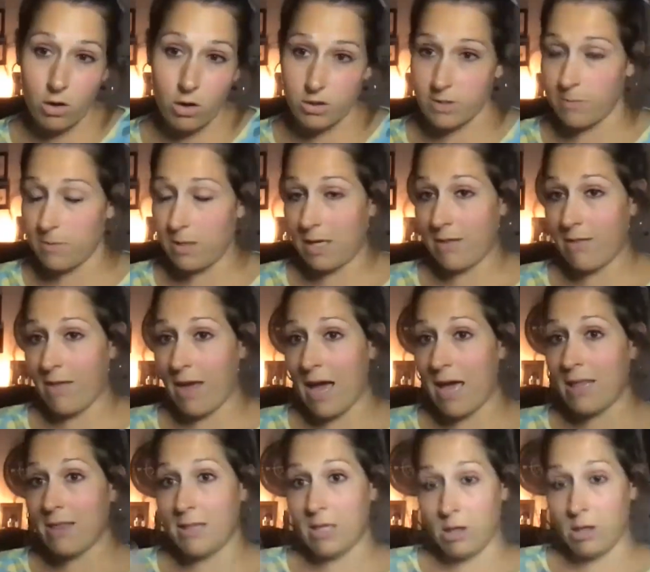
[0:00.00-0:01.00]
or something like
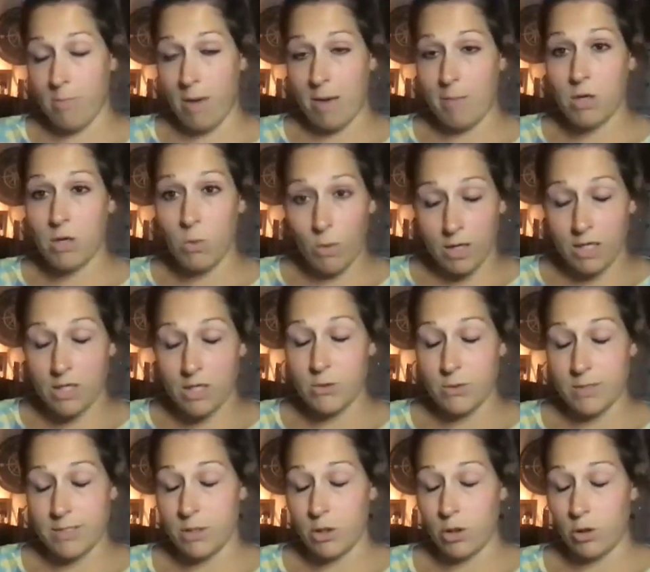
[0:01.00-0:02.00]
that, then maybe you want to do
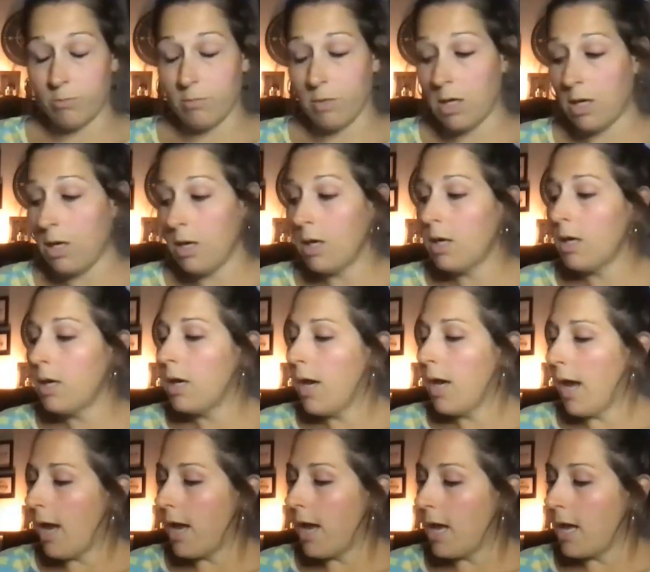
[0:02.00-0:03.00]
a Zoom.
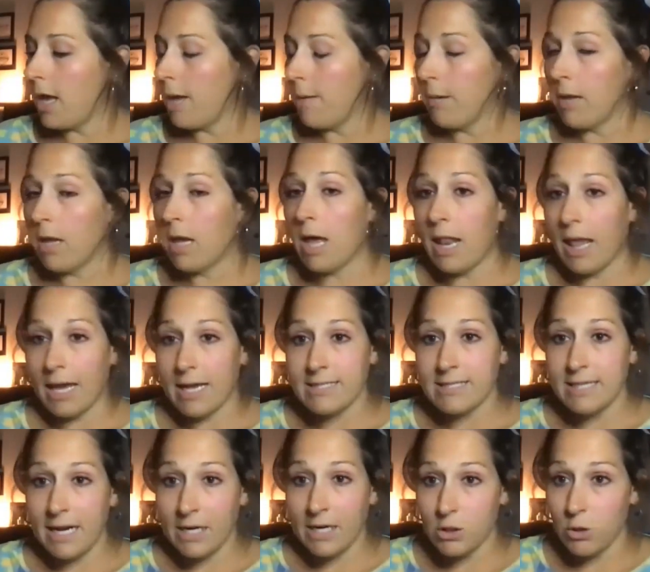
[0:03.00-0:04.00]
Like I
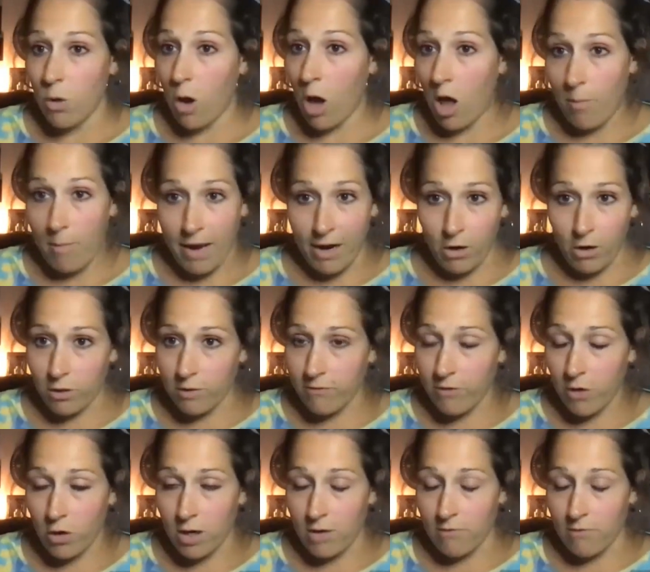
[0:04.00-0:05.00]
said, I do all mine on the
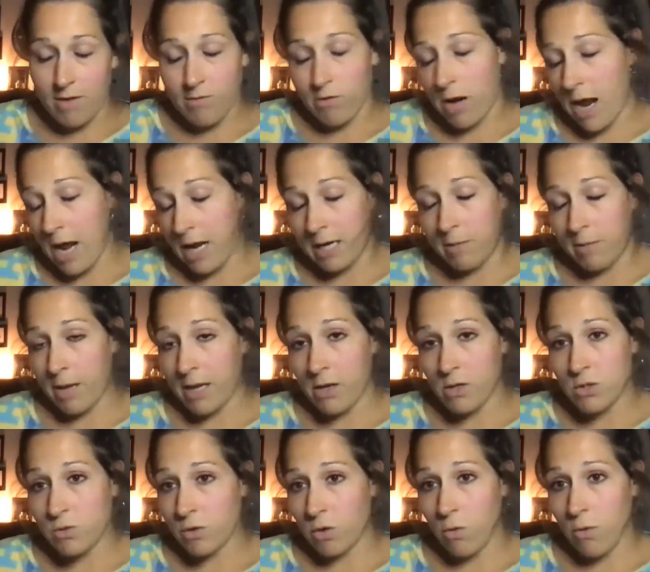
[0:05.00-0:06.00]
phone. I've never had anybody
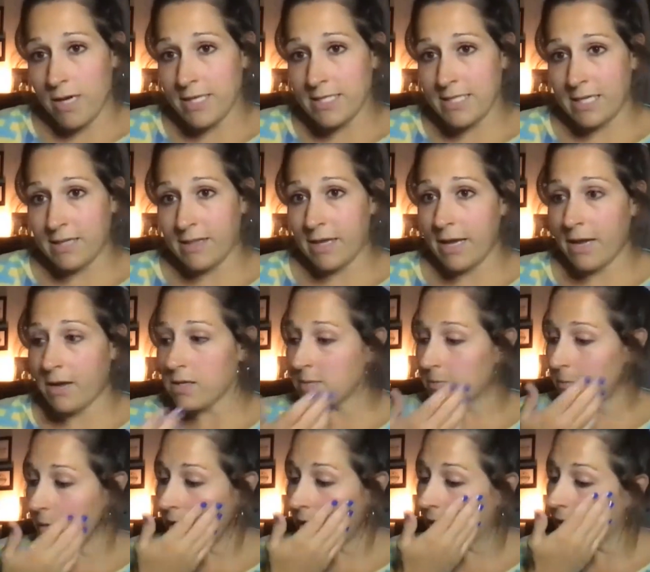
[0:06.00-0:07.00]
else request anything else,
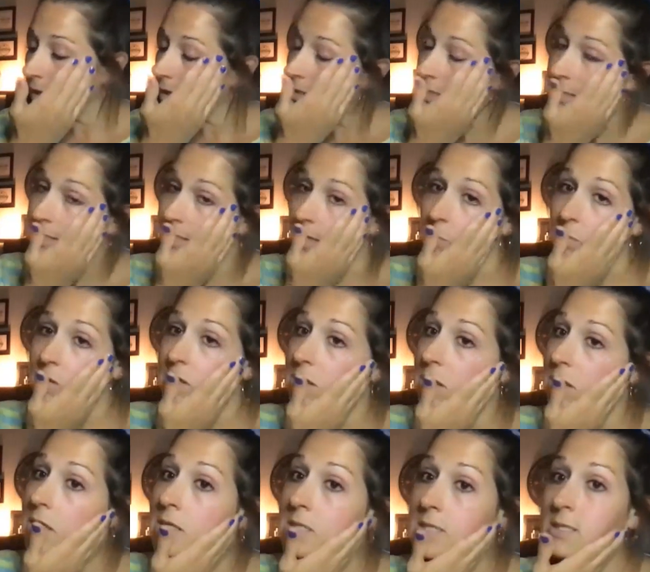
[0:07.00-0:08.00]
but
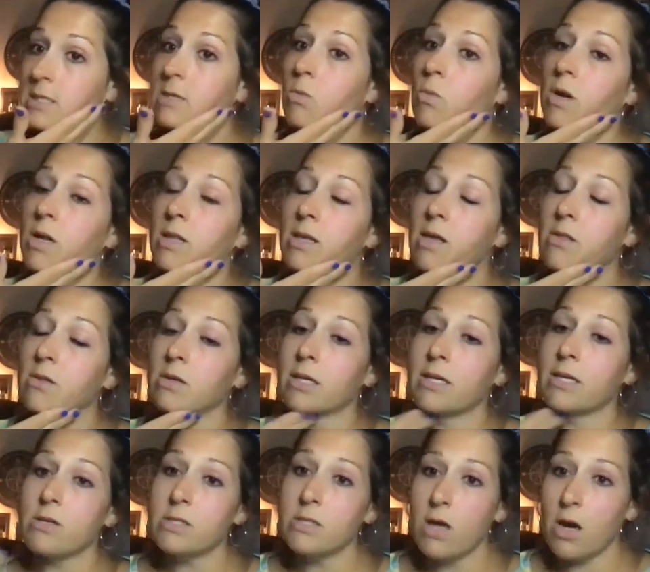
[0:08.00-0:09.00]
one of the other
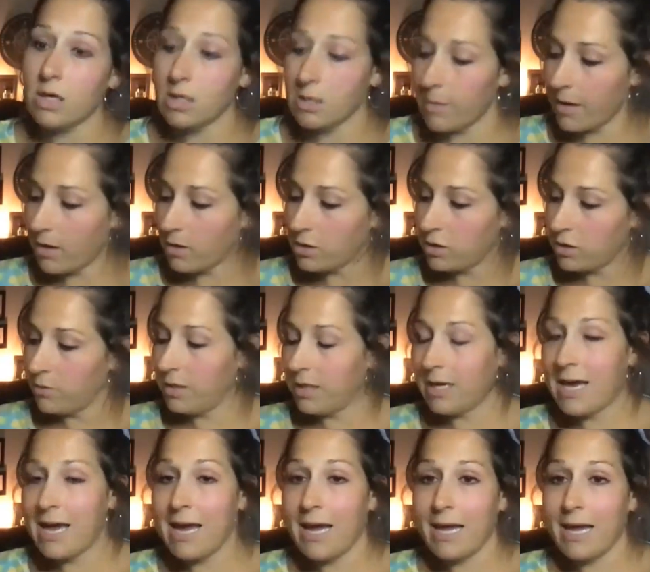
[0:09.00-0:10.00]
leaders talked about doing
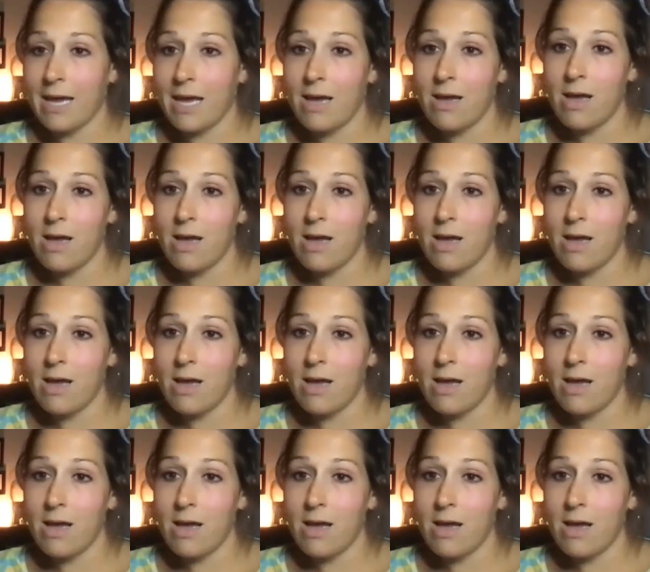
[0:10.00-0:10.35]
a